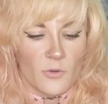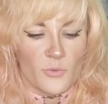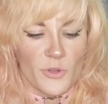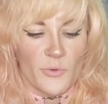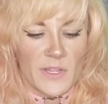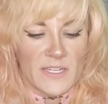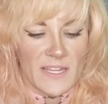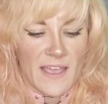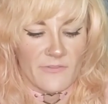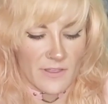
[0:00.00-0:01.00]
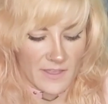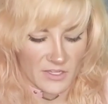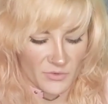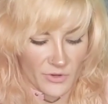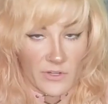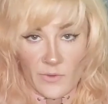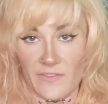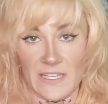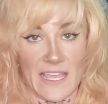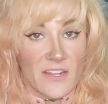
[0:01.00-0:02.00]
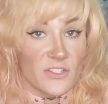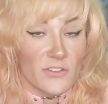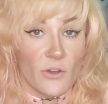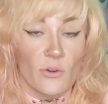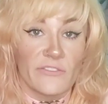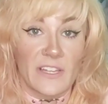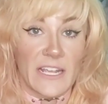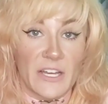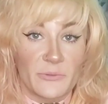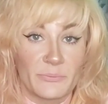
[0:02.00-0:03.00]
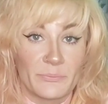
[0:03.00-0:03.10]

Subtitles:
Ruined. Everything's ruined. We have to cancel the whole video.